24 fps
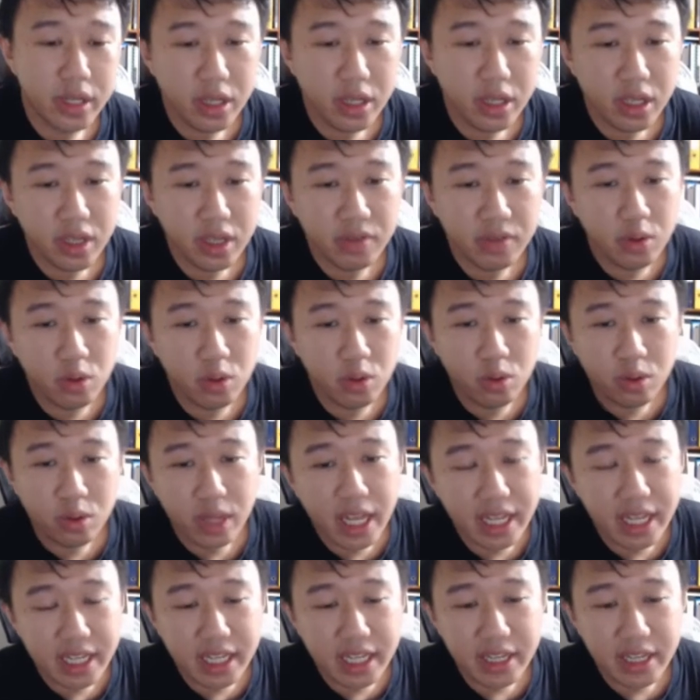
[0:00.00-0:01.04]
if you look
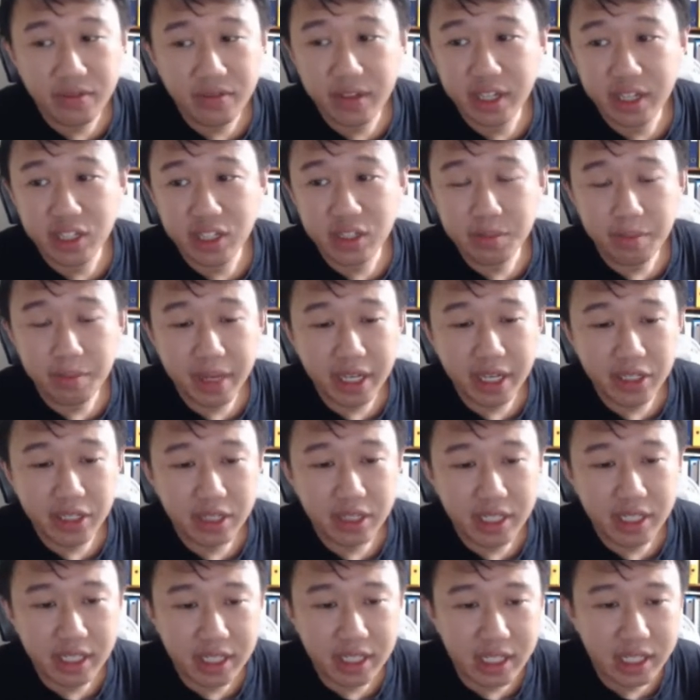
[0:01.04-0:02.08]
at the invasion page, you
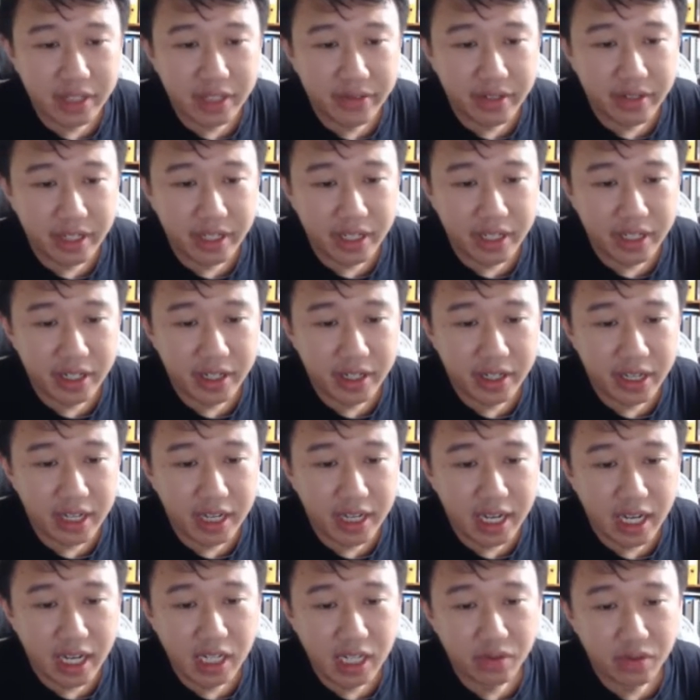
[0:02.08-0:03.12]
can see over here it
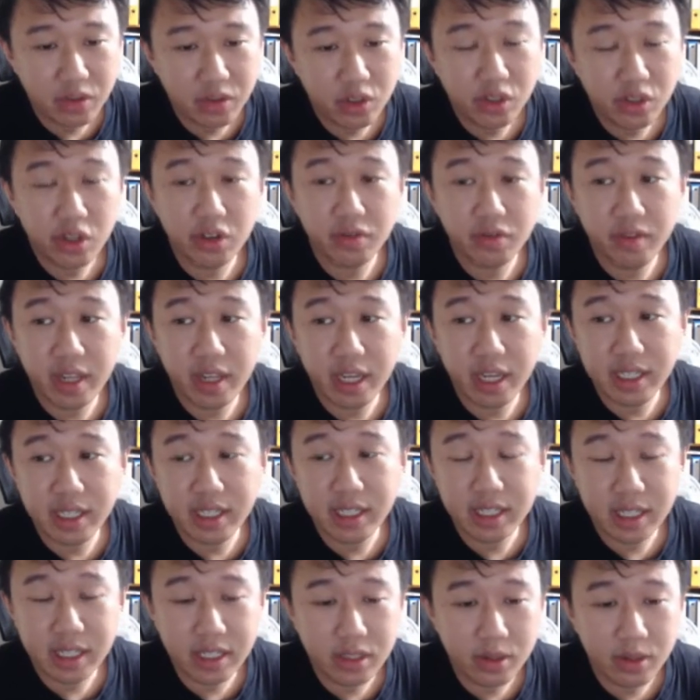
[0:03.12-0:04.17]
lasts for 12
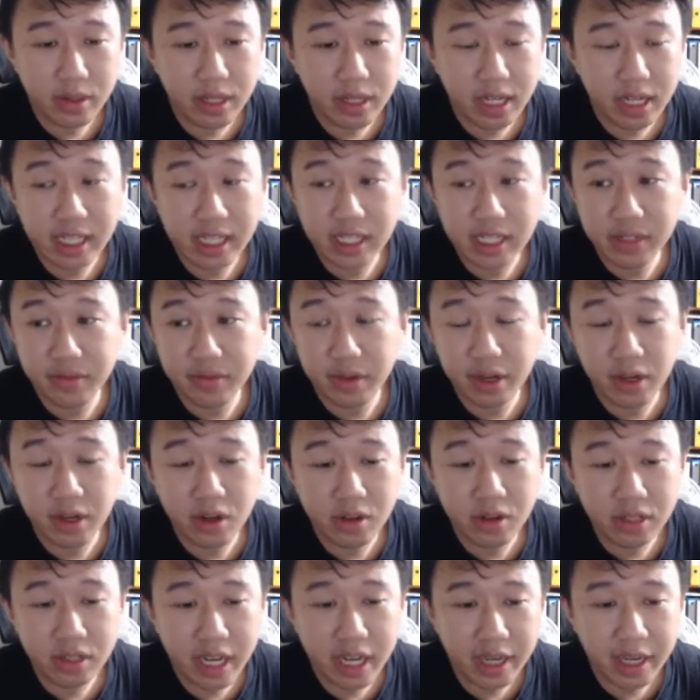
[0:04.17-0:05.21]
days, so it lasts a very
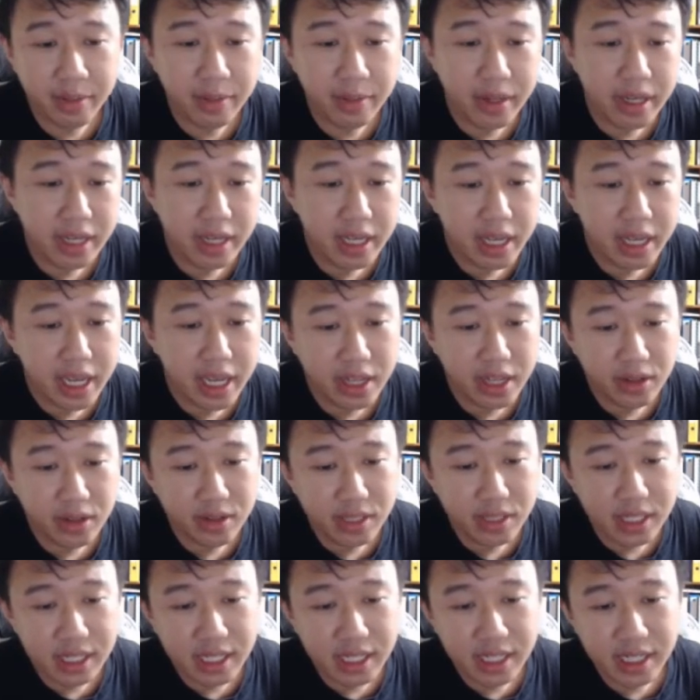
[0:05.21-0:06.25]
long time. And you
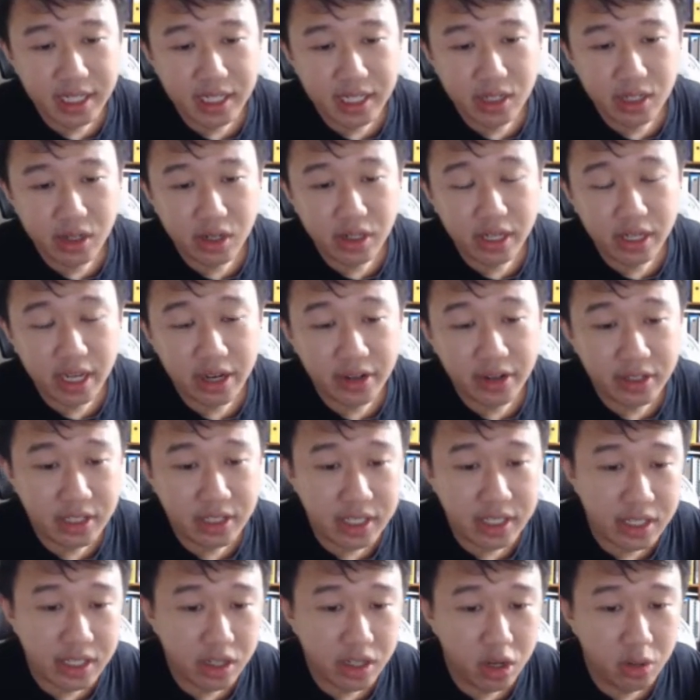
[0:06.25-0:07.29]
see that there is
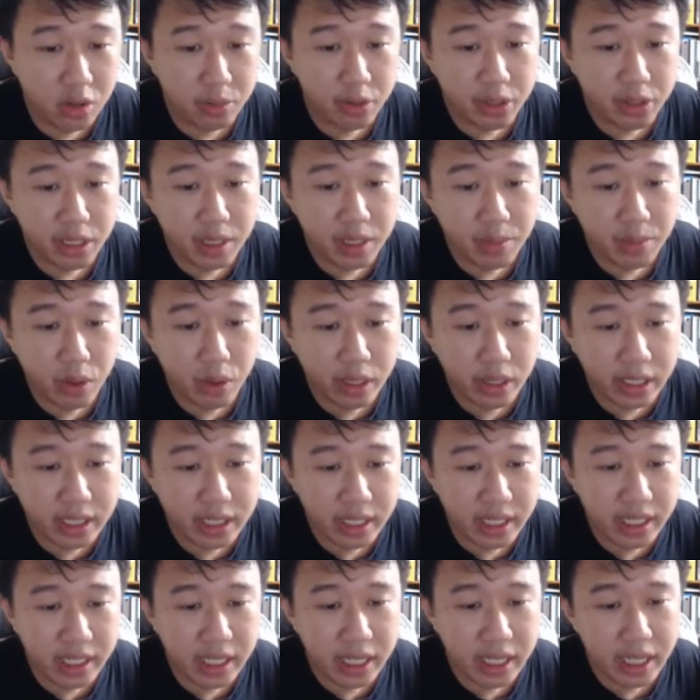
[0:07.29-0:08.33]
this community points
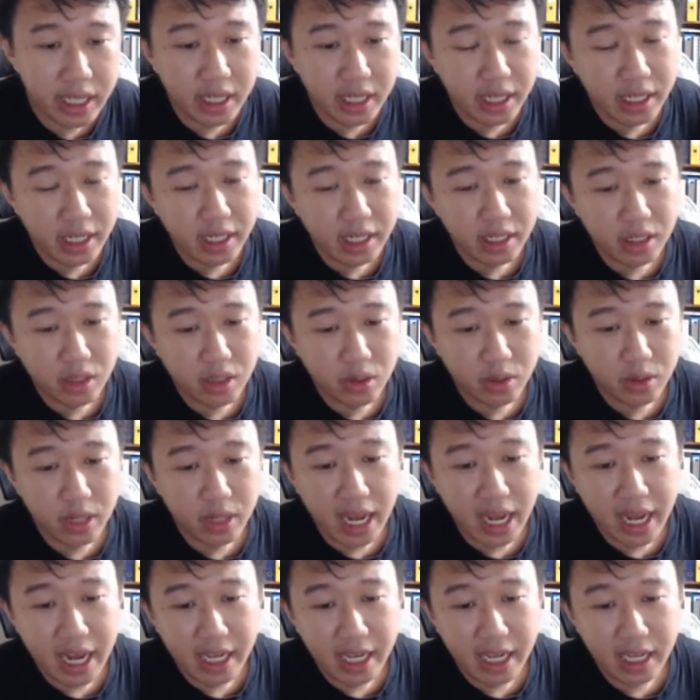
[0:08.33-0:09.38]
thing. So the
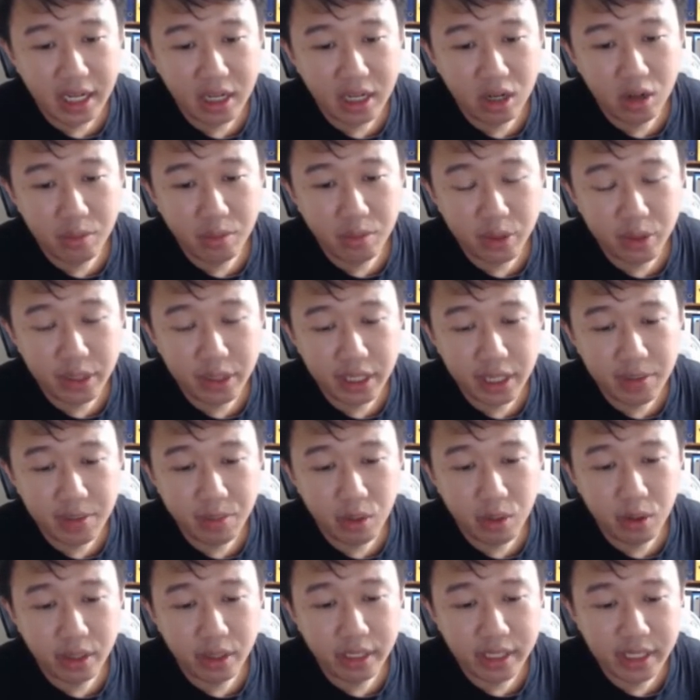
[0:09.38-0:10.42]
higher the community
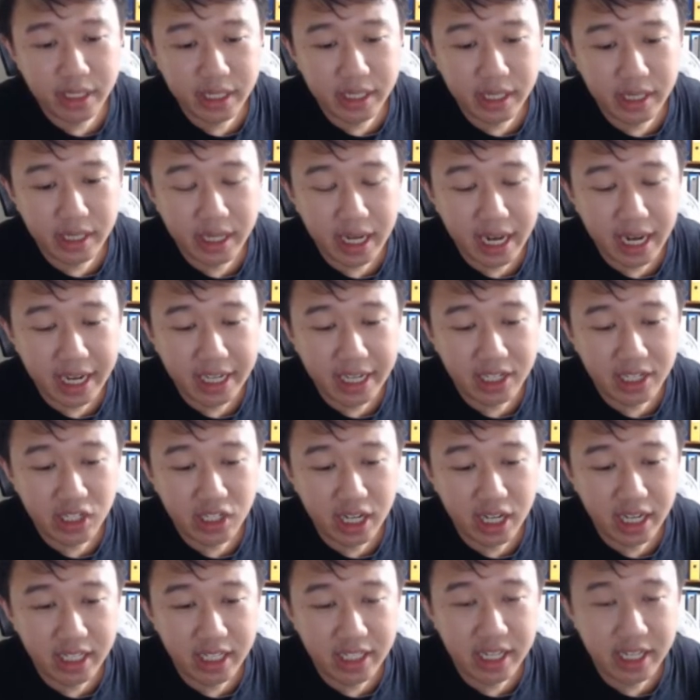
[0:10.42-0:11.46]
points, the higher
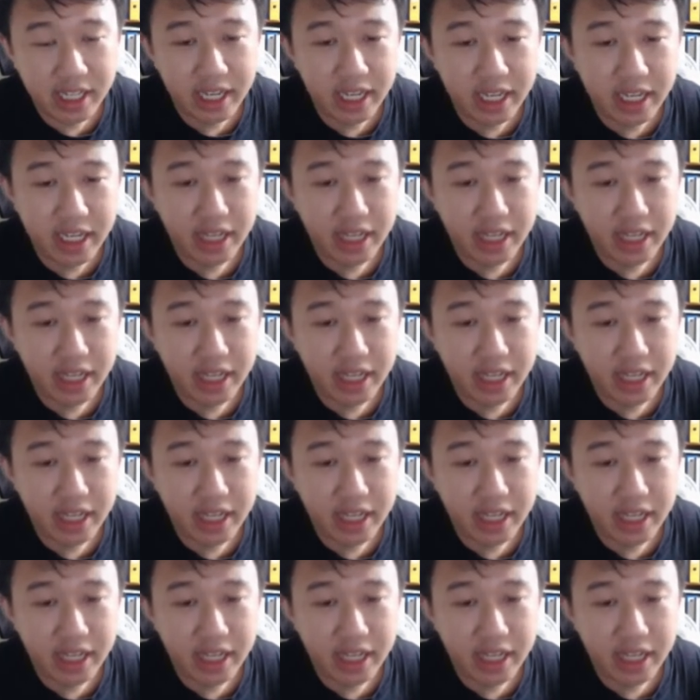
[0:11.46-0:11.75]
chance that